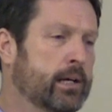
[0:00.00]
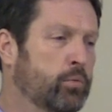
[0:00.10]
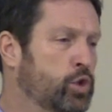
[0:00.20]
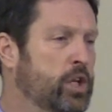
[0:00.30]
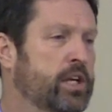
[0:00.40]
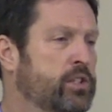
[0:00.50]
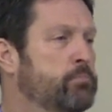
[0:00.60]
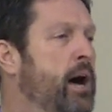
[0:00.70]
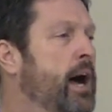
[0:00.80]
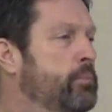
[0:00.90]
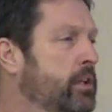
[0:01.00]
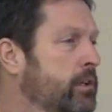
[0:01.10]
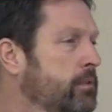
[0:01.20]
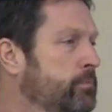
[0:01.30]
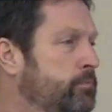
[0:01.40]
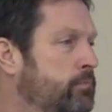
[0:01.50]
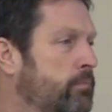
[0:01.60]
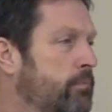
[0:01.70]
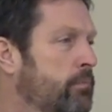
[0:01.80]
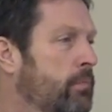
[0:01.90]
which isn't popular,
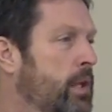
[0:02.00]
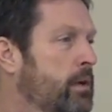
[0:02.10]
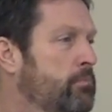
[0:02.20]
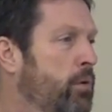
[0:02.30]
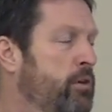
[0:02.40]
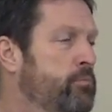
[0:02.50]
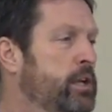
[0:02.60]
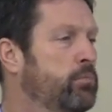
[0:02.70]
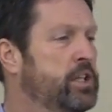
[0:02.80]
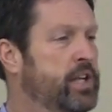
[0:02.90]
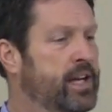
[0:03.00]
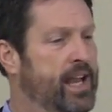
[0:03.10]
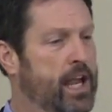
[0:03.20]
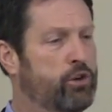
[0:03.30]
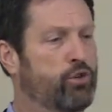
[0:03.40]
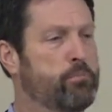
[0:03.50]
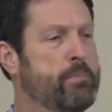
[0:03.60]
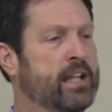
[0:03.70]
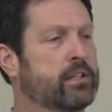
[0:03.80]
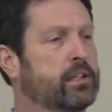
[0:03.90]
but we did it
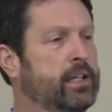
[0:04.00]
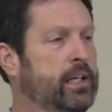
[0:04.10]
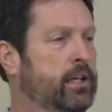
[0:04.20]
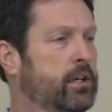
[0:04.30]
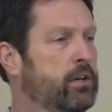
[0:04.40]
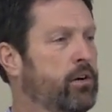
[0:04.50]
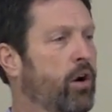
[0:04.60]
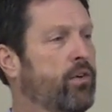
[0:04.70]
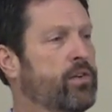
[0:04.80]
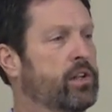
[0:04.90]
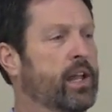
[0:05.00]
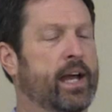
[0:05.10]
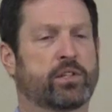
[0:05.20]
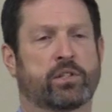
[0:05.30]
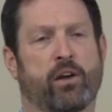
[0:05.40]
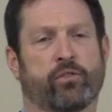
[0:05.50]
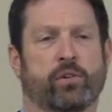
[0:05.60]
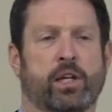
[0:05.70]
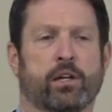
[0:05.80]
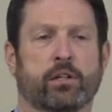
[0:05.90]
incrementally over the last
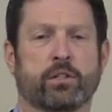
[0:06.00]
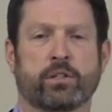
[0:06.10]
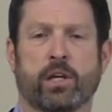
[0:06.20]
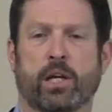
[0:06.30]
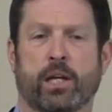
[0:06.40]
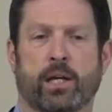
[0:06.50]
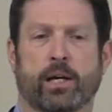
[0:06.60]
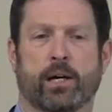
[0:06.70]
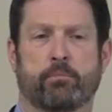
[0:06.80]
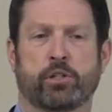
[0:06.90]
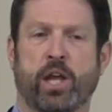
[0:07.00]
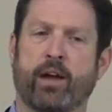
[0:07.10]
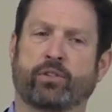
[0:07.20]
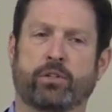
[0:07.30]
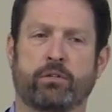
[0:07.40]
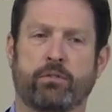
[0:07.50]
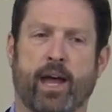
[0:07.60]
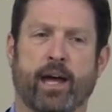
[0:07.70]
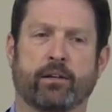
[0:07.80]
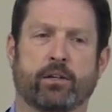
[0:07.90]
several years. But you have to do
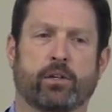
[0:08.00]
that.